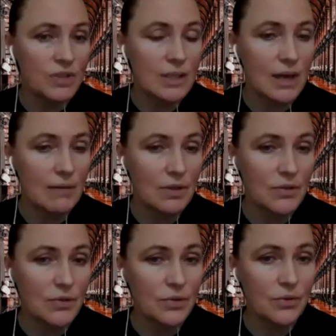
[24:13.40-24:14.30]
risk level
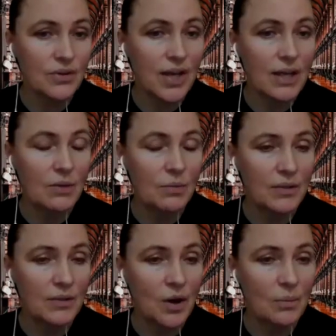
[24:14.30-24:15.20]
should you take
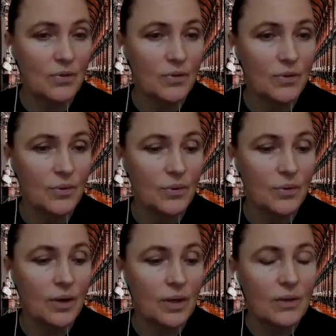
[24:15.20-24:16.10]
when it comes
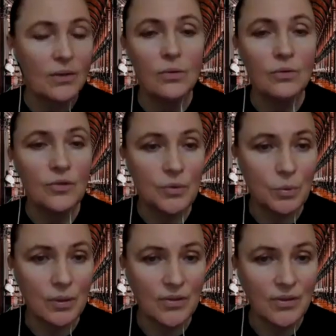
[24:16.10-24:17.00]
to new
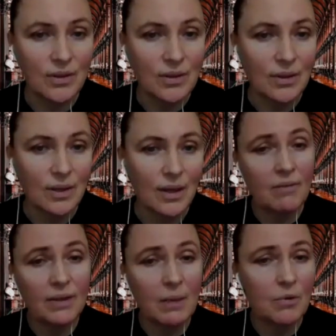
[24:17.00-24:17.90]
tools. We
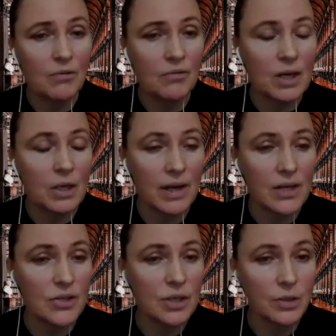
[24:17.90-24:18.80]
have a number of
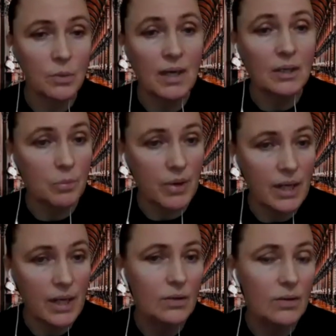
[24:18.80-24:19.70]
regulations you might
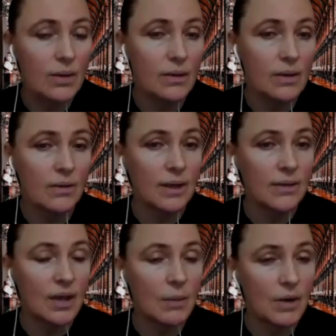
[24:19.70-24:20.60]
break.
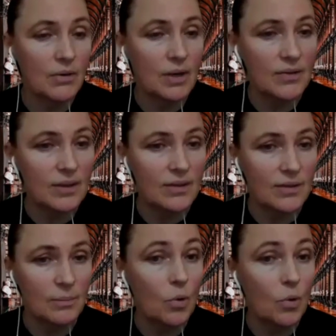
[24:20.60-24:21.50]
In some areas,
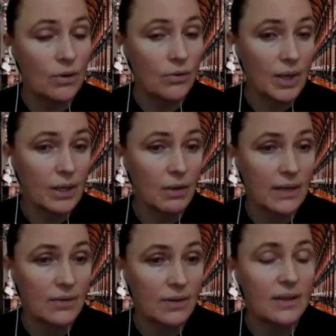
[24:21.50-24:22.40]
it's more
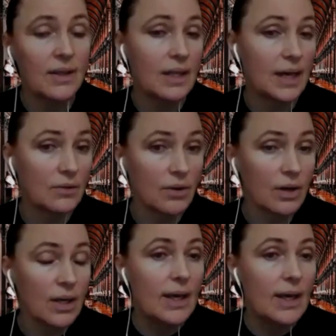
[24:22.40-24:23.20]
regulated than other.